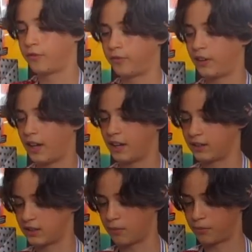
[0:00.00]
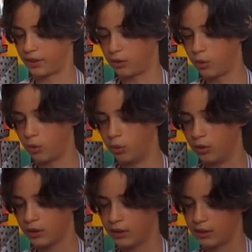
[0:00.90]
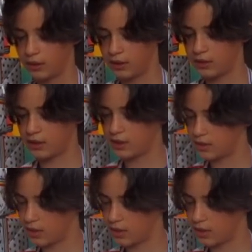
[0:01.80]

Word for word: flag something. Oh, is this